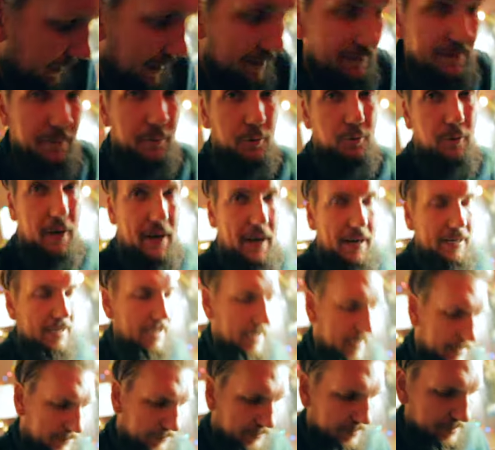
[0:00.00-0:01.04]
some great
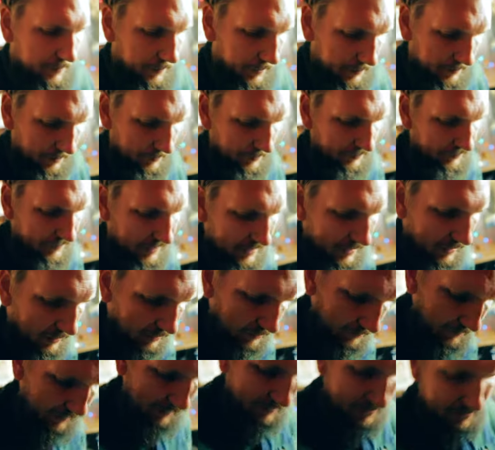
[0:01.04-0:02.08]
ideas for some upcoming
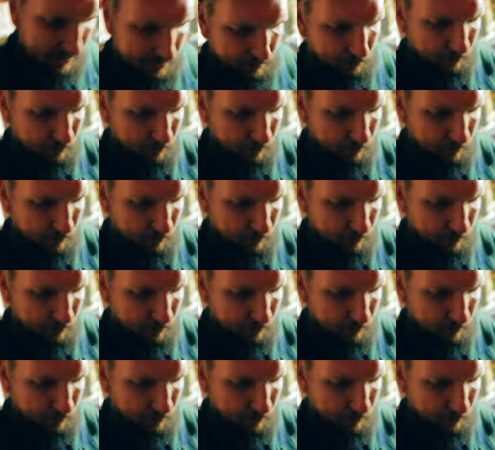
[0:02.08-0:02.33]
videos, but I just